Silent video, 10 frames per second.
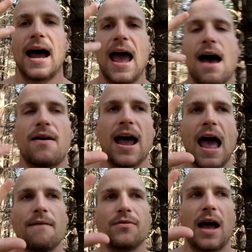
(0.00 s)
I
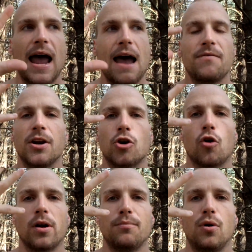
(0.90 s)
have an
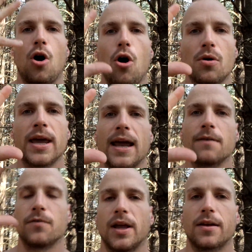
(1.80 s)
Incredible Hulk
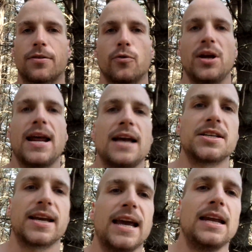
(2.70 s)
hand for like 3 days. I can't